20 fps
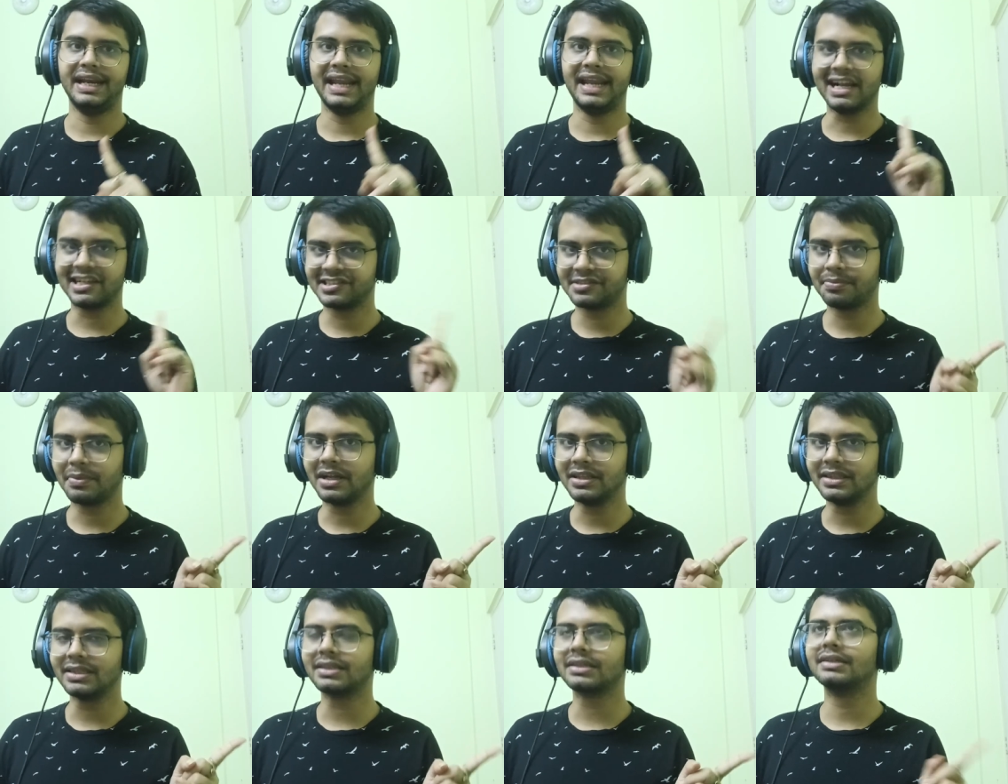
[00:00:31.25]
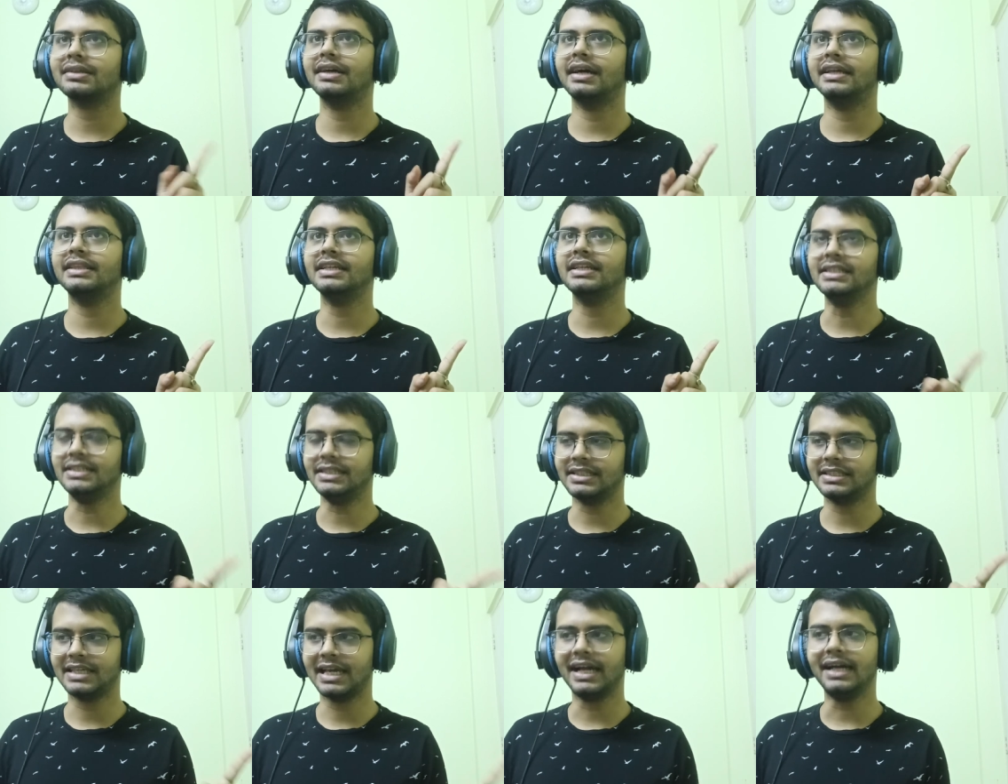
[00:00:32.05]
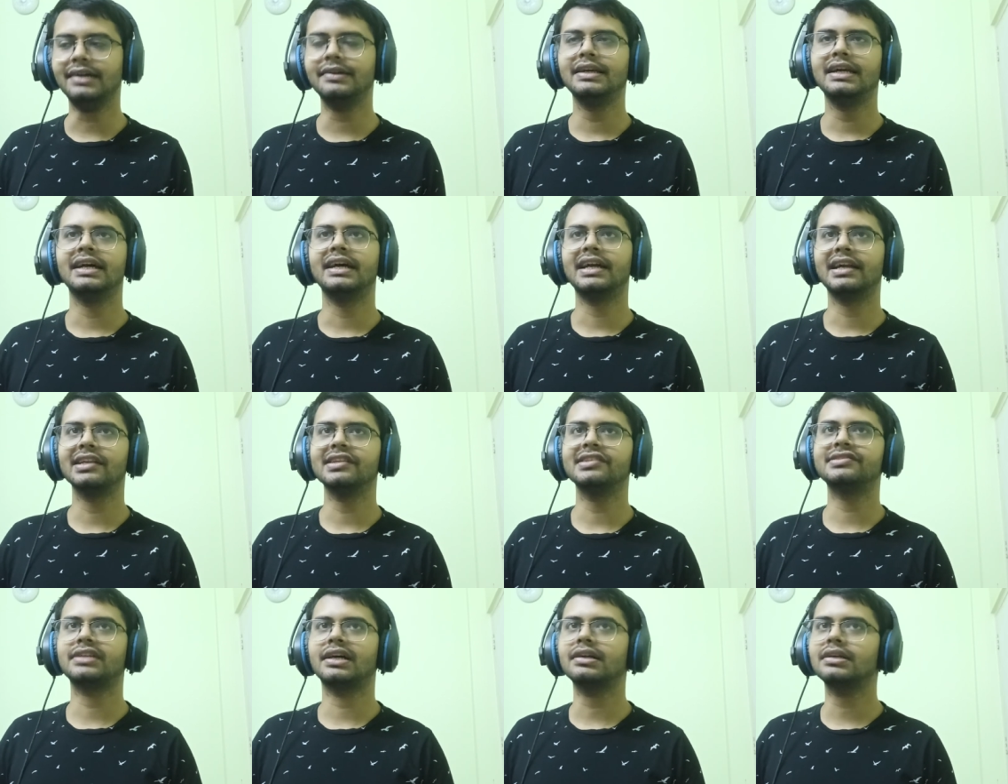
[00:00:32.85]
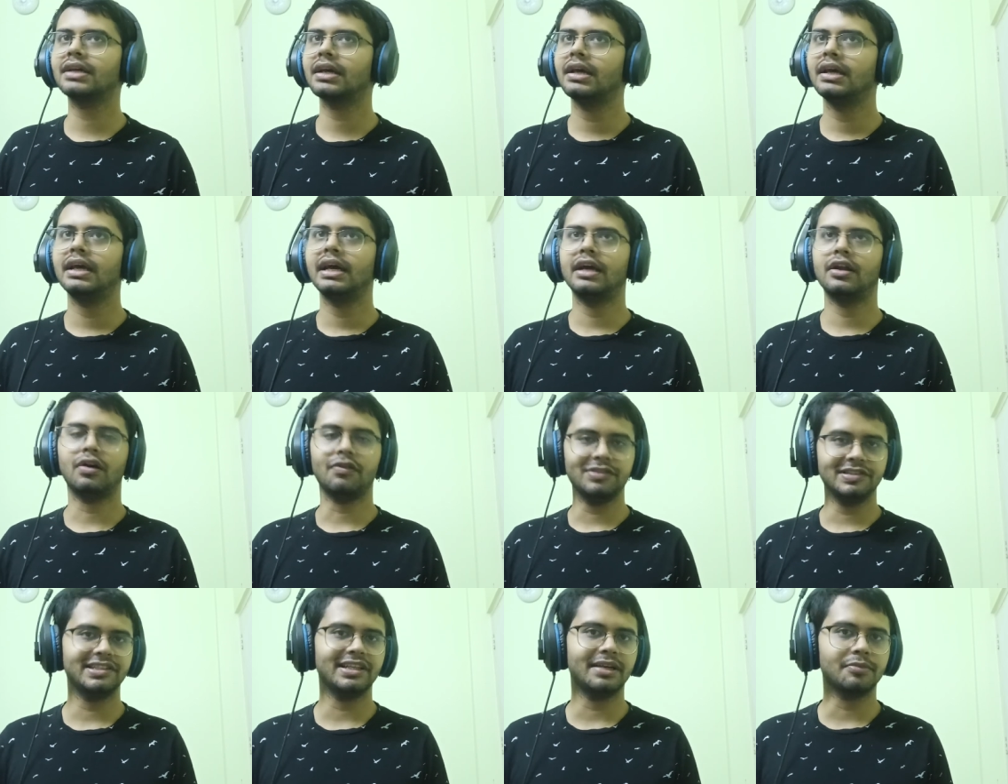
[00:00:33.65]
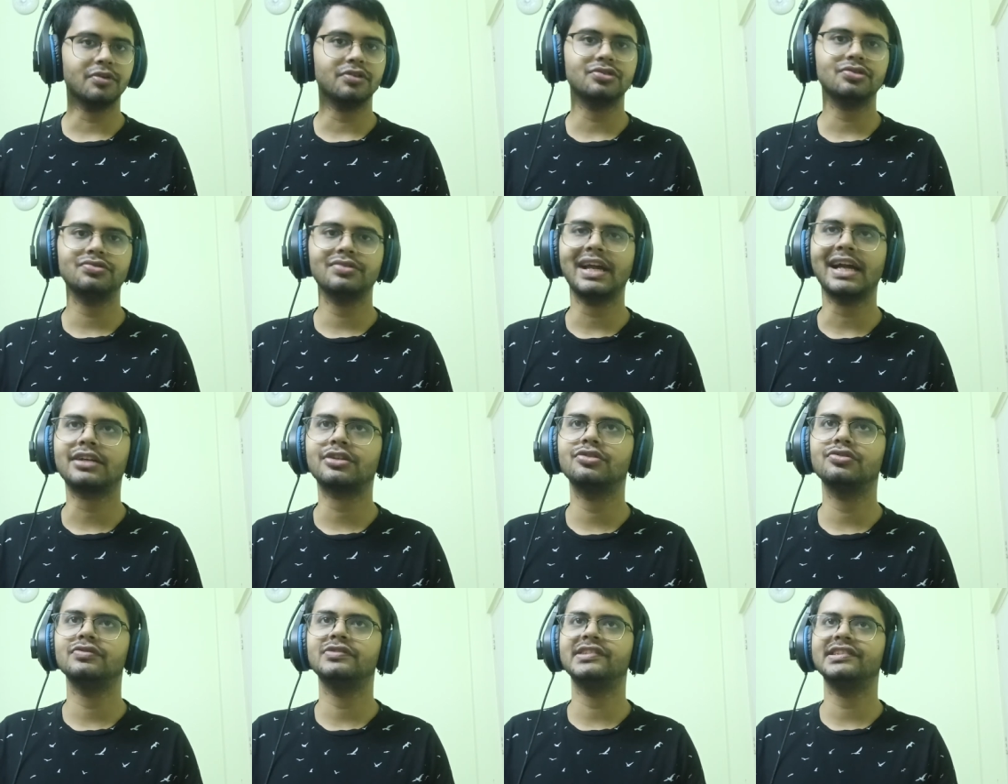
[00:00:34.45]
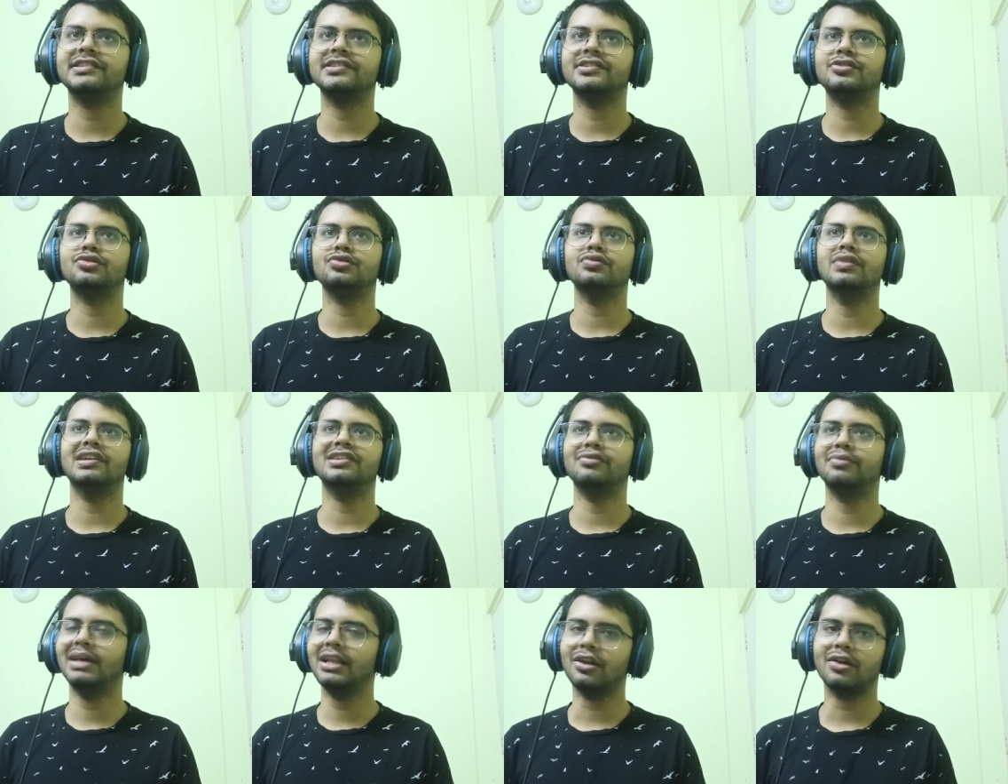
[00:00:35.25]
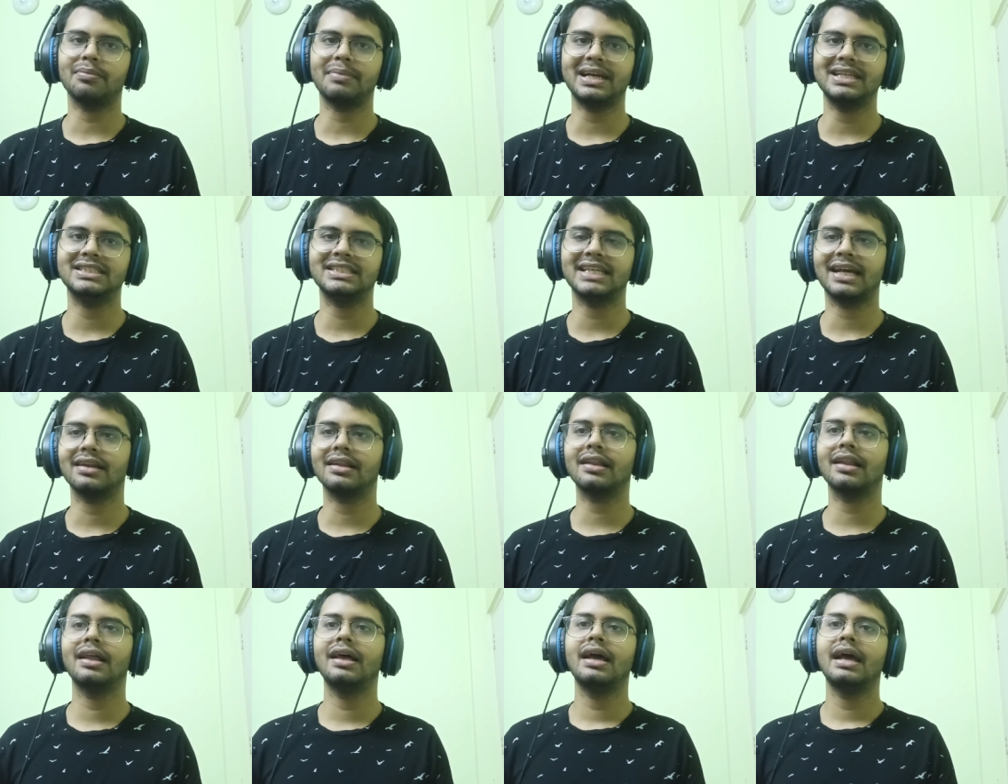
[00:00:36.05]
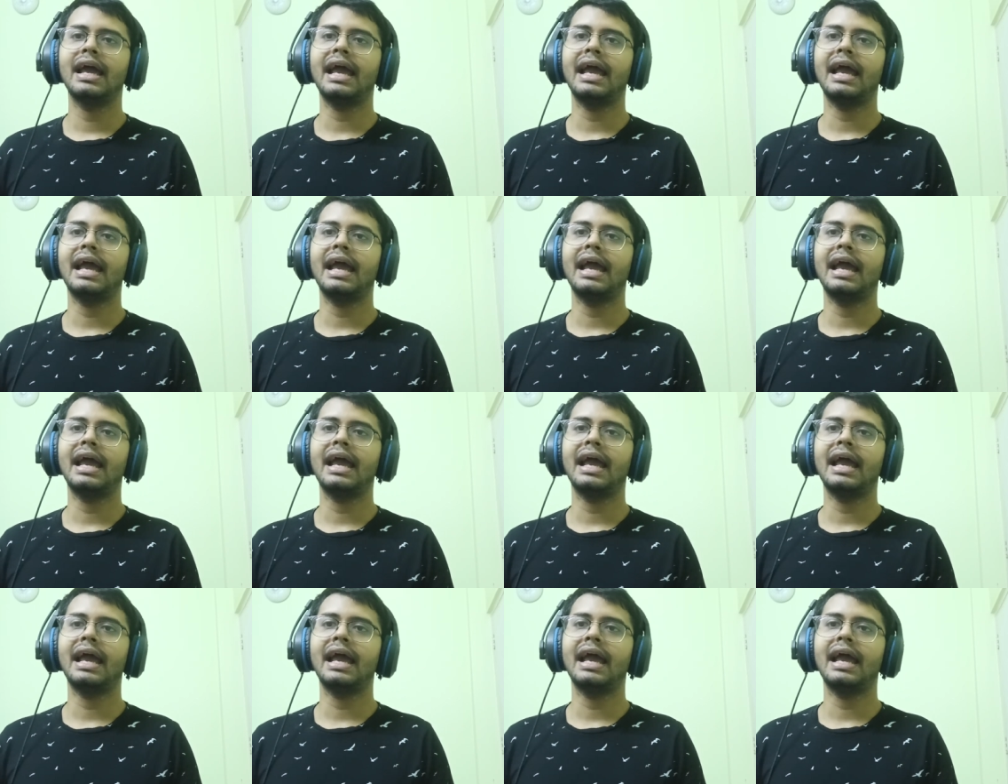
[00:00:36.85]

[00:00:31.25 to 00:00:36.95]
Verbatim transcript: next month i think yeah it'll start and obviously i'm going to react to season 2 as well on my channel